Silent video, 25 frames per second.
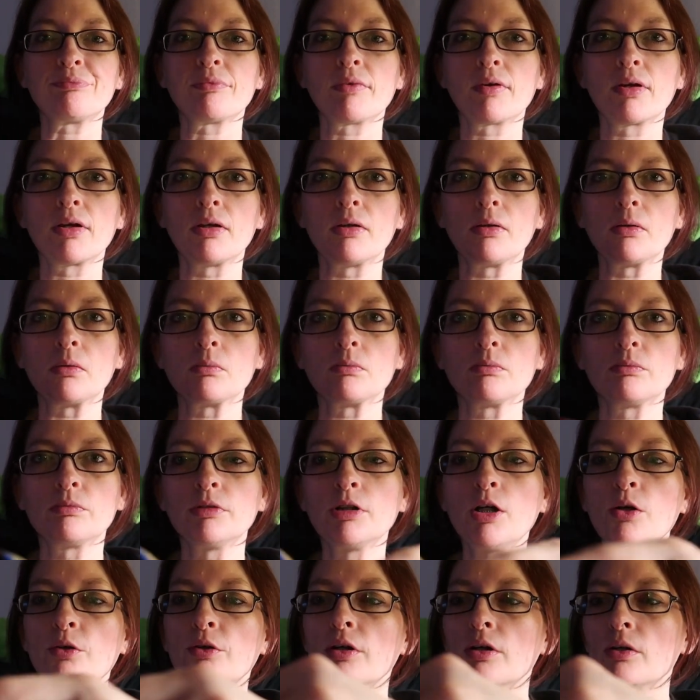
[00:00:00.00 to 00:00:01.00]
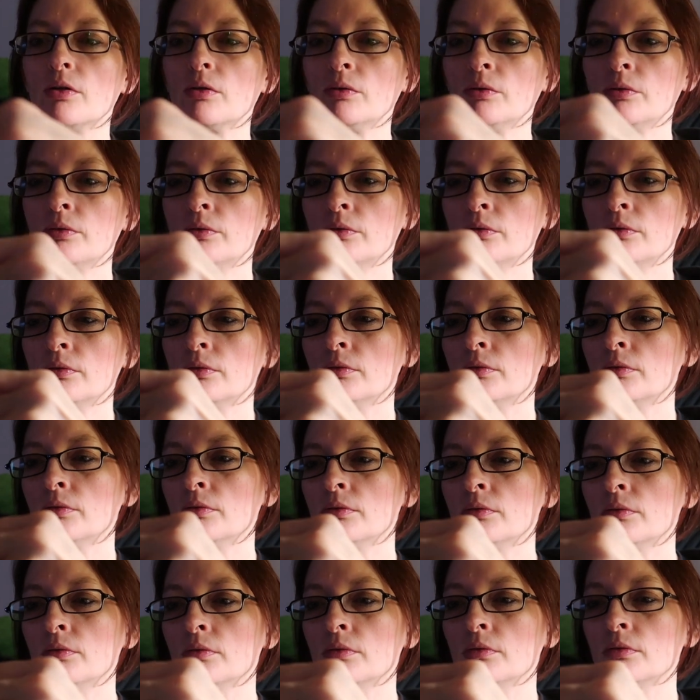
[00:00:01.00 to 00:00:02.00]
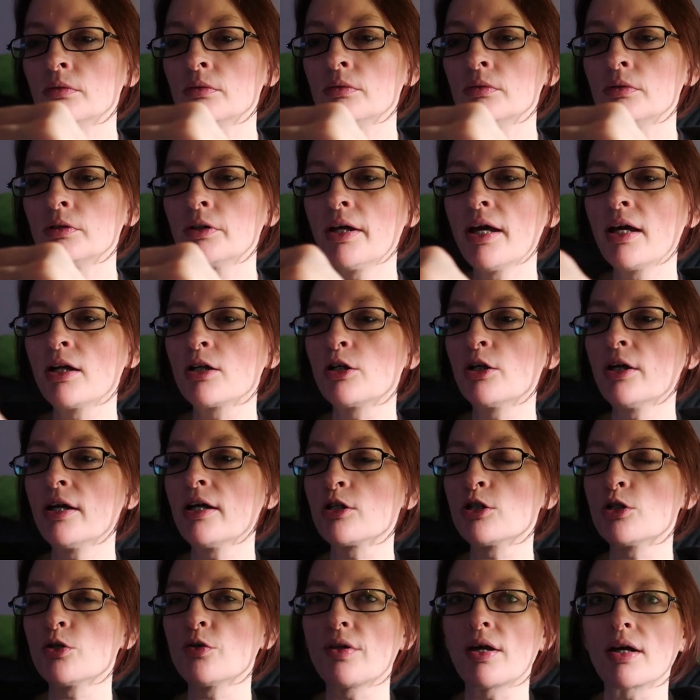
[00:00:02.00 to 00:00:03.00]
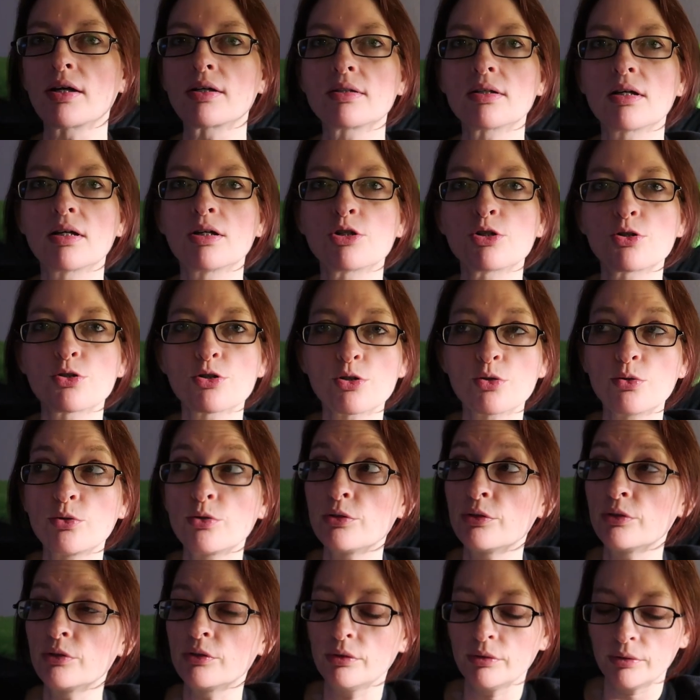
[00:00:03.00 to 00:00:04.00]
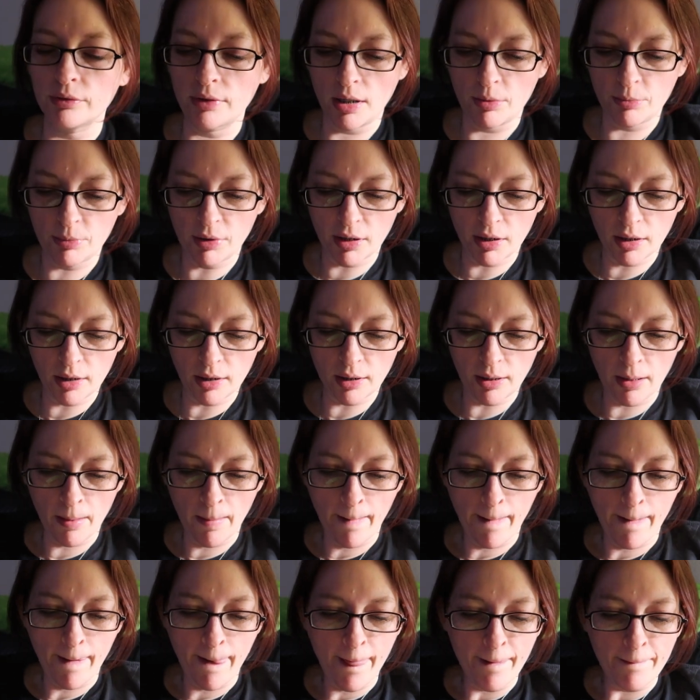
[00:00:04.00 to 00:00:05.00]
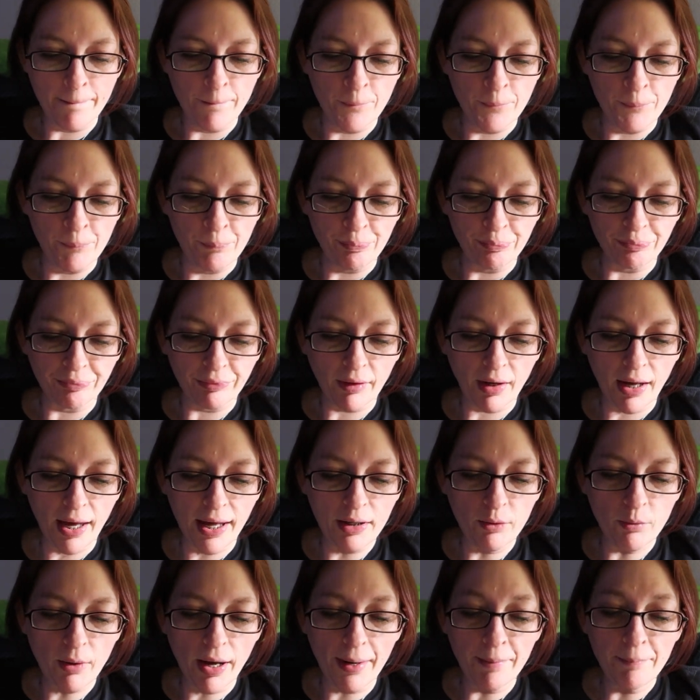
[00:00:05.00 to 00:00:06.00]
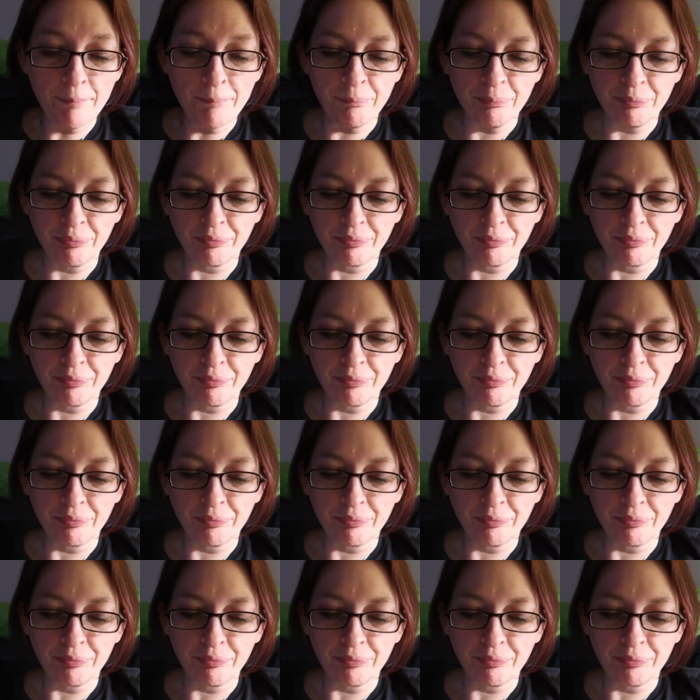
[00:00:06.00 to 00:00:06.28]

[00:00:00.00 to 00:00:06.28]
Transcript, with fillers: Oh, they can't see. No, no. You can't show that because it has your school name on it. Anyway.